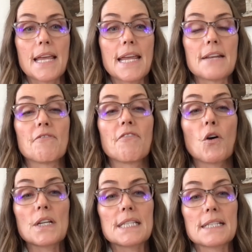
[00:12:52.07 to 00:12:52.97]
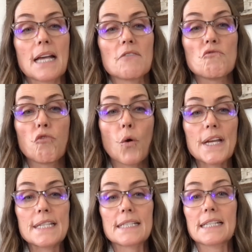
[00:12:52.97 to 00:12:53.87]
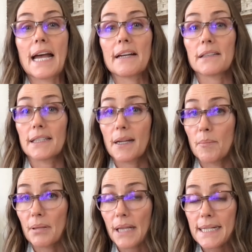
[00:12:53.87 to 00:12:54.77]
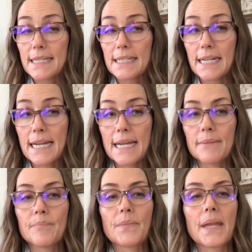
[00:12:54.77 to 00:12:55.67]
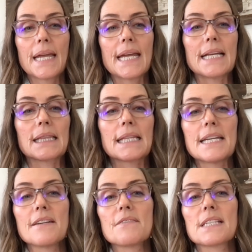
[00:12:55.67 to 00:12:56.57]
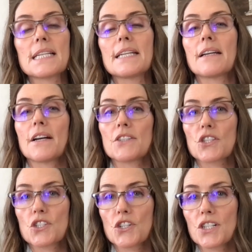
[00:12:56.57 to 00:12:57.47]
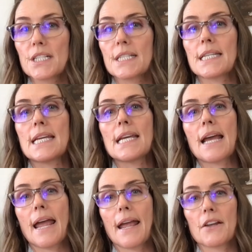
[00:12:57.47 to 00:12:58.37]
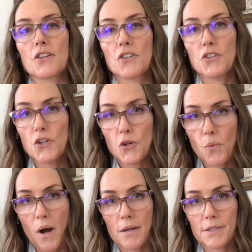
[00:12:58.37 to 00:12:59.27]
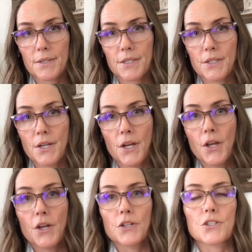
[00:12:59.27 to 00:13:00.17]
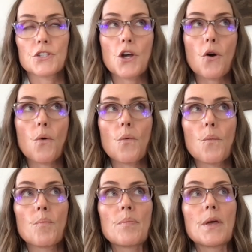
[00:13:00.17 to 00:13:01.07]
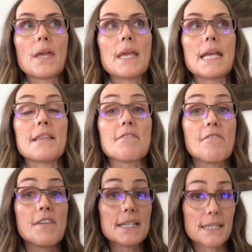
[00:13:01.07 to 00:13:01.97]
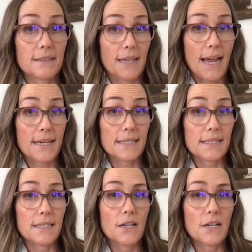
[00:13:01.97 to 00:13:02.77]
It focuses on voice, style, and complexity. It lives in uncertainty and nuance. So, in this class,